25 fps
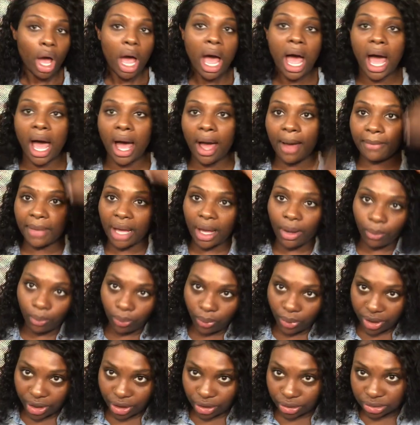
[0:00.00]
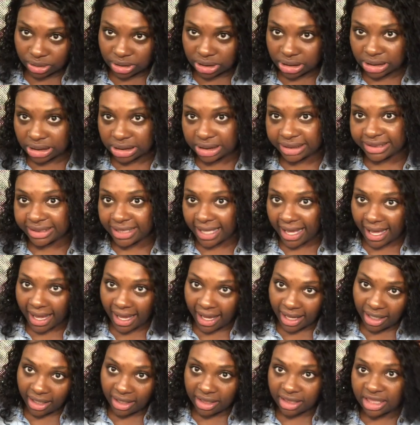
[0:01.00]
I will
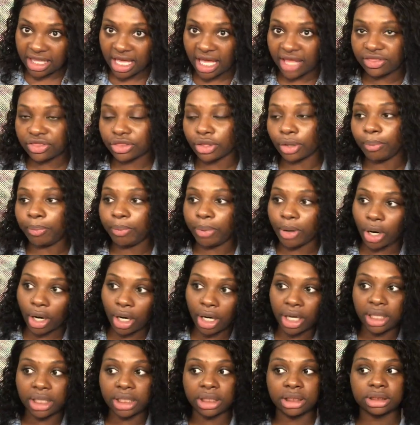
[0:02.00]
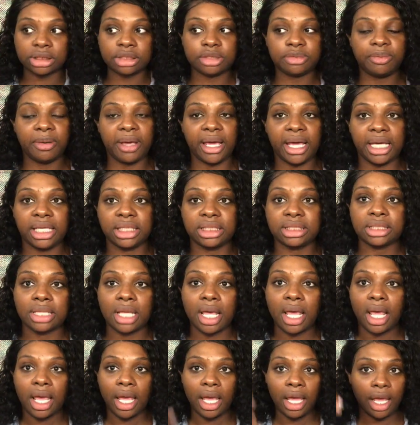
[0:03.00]
say that the parting space,
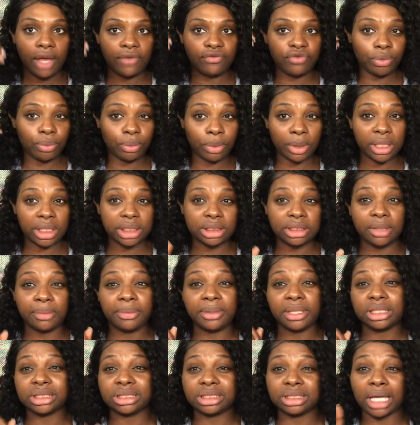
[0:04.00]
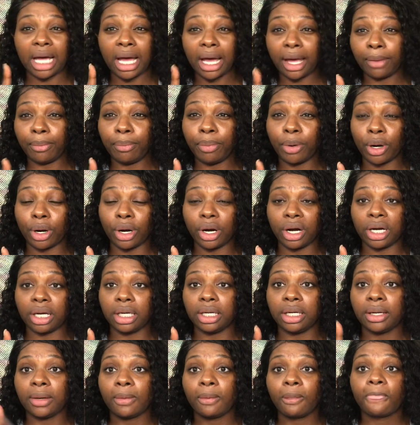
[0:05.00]
if you want it to be a side
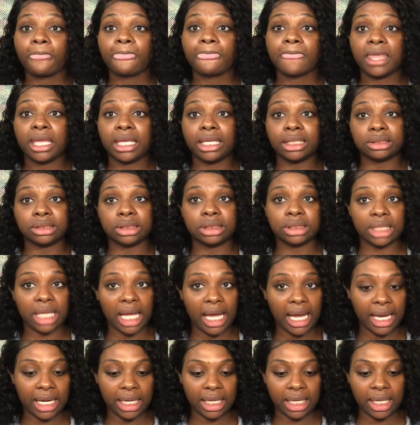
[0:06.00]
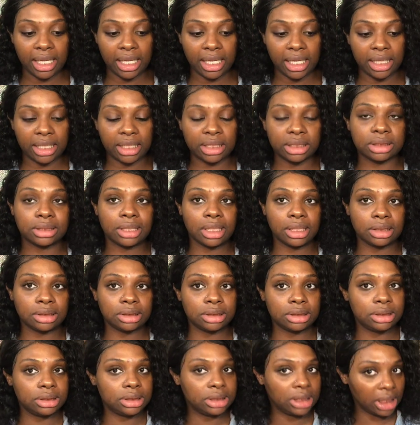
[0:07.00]
part, is not as
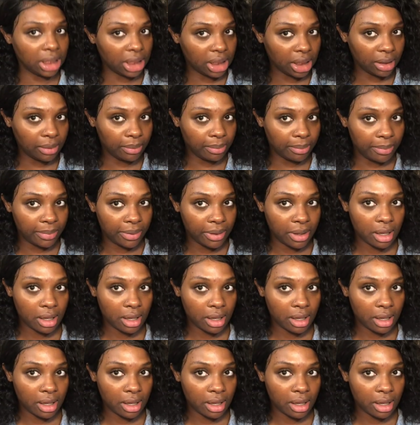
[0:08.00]
deep.